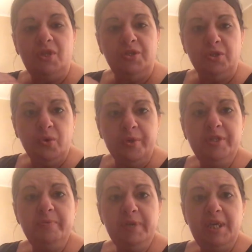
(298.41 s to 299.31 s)
you're going
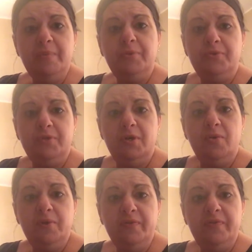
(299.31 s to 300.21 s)
to be able to
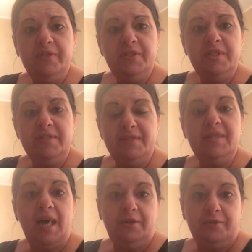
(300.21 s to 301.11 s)
know if it's in
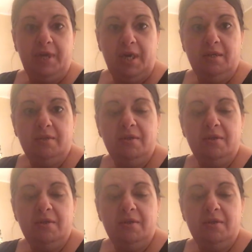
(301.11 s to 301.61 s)
stock or not.